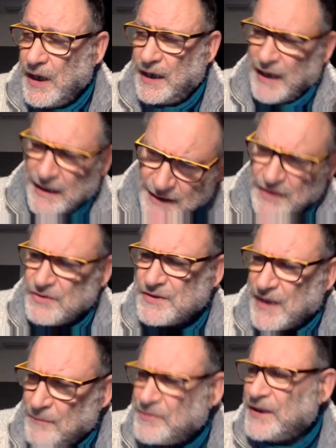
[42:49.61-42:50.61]
And I'll tell you
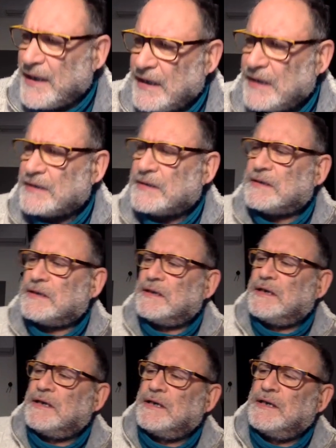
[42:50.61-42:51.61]
something else
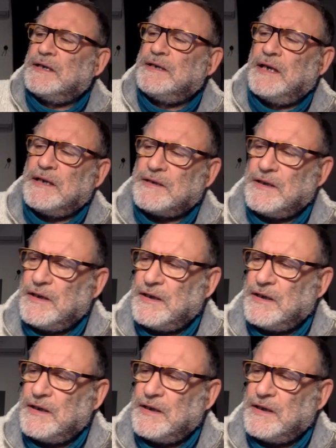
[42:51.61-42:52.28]
that